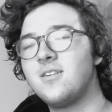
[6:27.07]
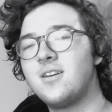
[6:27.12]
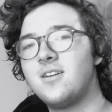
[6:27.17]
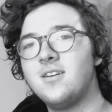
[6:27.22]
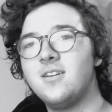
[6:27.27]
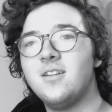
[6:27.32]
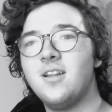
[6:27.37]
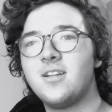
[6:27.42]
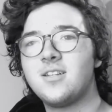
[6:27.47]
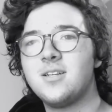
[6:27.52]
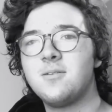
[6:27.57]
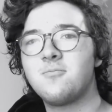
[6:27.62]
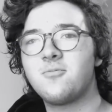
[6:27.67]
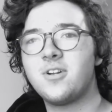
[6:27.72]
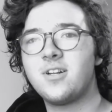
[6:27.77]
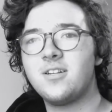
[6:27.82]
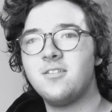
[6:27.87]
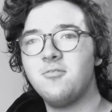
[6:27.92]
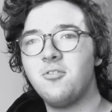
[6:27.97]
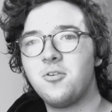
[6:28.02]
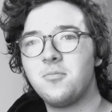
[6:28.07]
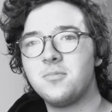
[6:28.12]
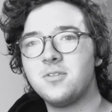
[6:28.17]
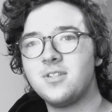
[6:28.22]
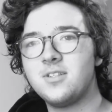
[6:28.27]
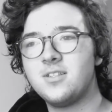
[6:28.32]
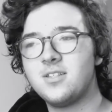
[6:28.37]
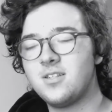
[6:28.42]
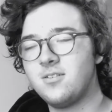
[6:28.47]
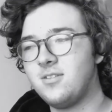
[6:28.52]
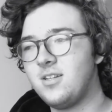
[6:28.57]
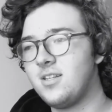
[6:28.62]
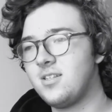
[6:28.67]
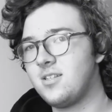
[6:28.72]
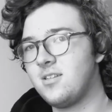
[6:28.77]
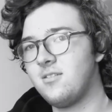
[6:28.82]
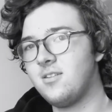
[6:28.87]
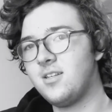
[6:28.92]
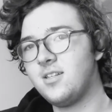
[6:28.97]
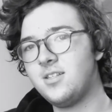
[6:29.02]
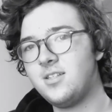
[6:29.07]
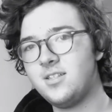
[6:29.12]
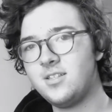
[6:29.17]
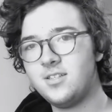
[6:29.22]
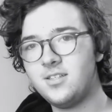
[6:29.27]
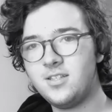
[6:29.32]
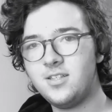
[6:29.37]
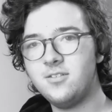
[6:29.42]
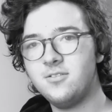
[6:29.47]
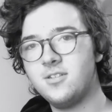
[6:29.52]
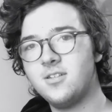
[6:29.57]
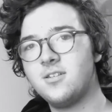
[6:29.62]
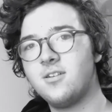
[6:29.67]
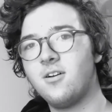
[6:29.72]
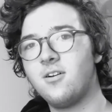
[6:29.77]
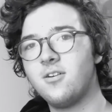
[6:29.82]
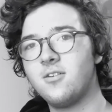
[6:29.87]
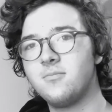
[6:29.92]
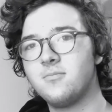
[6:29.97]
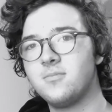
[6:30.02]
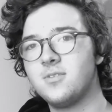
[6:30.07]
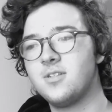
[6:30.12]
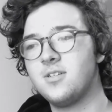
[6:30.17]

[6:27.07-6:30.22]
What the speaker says: And that's him running normally. So then he uses arms